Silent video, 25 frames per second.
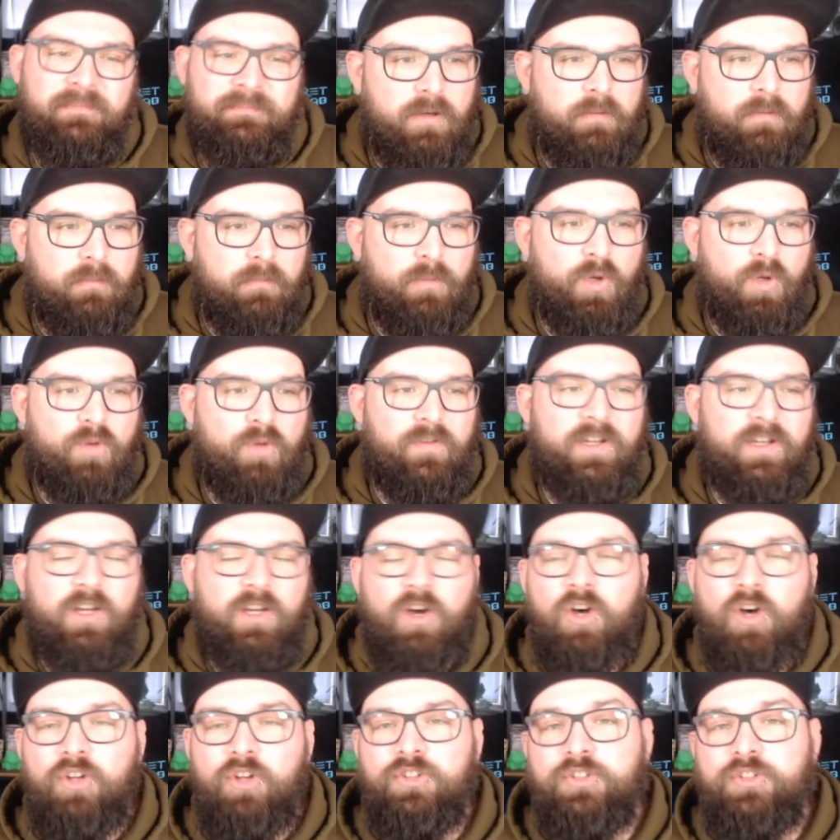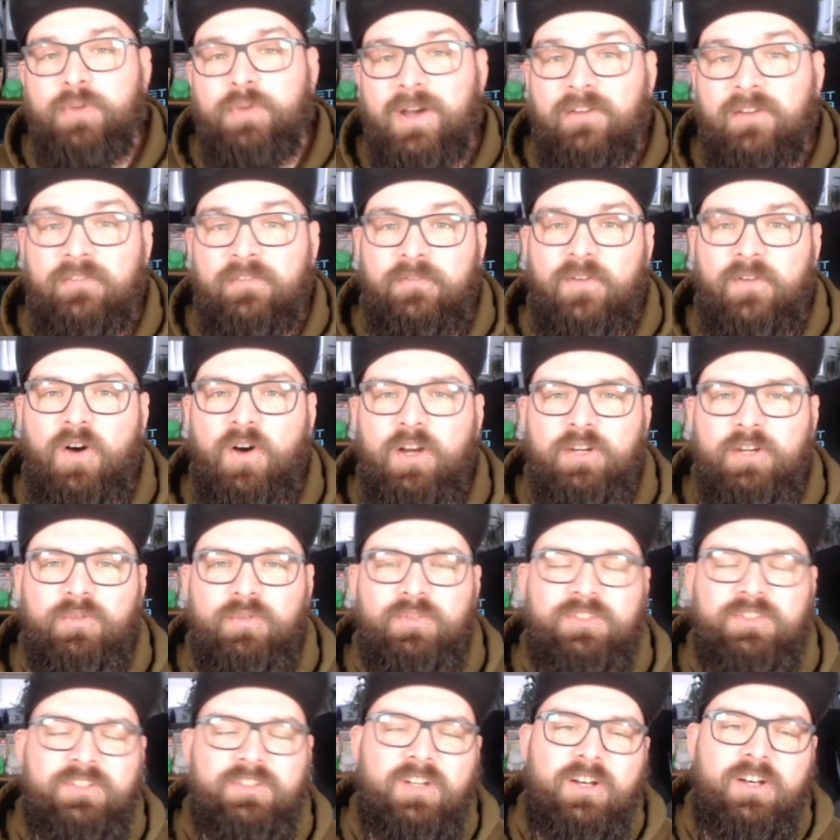Moving on to our final
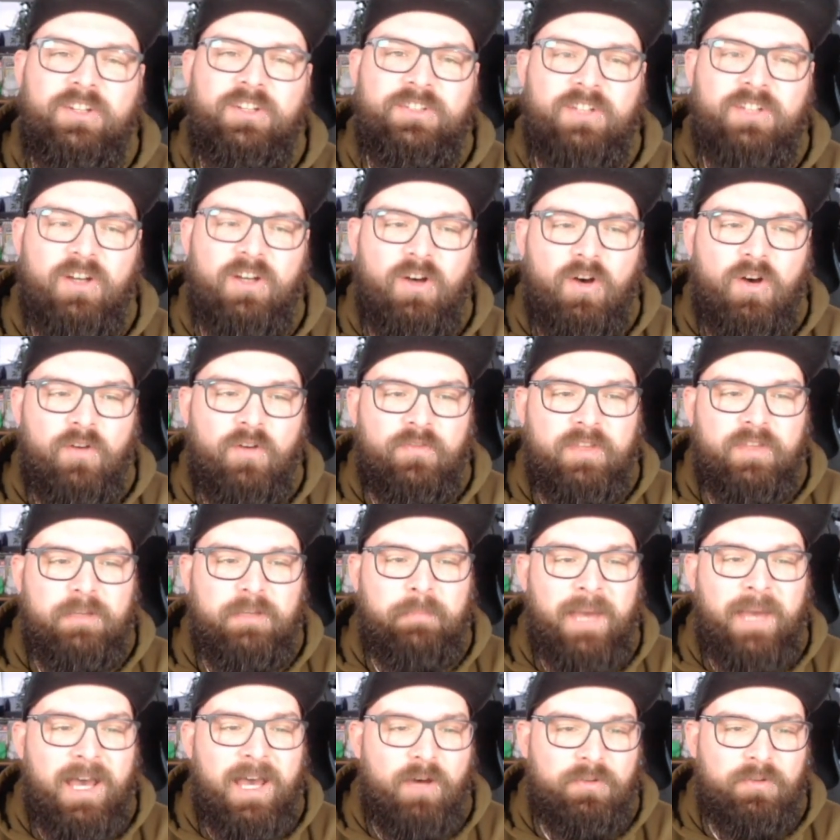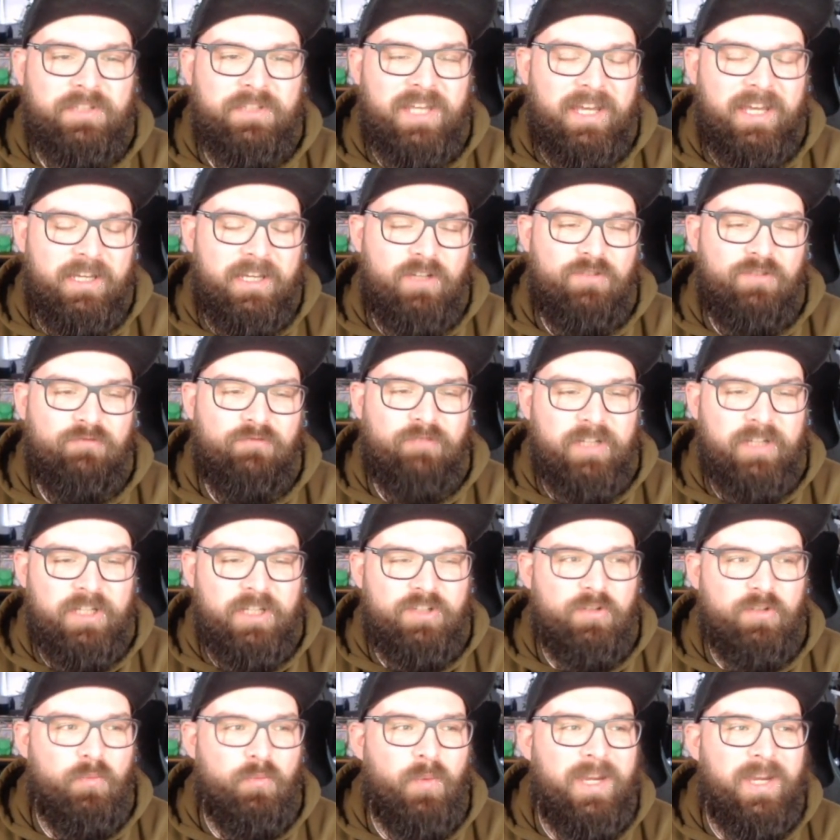starter of the Paldean
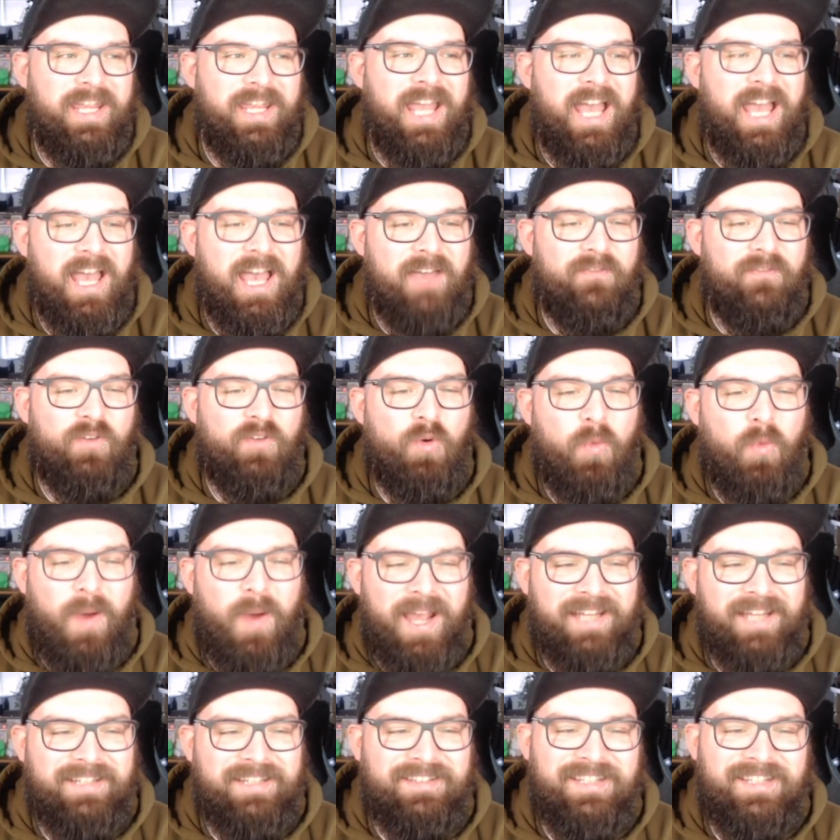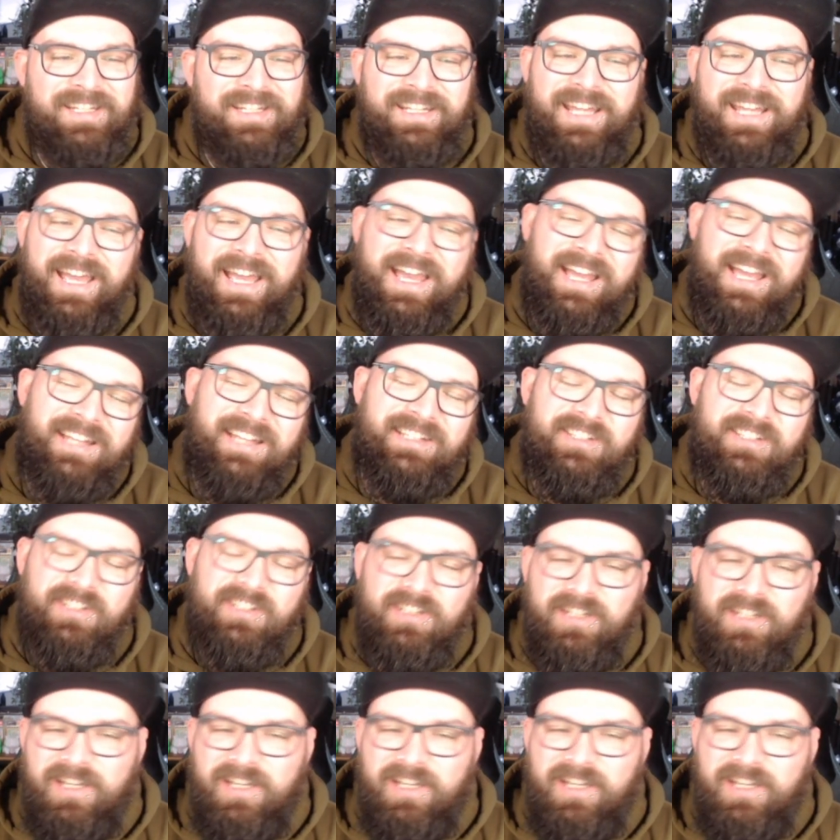region, we have Quaxly, and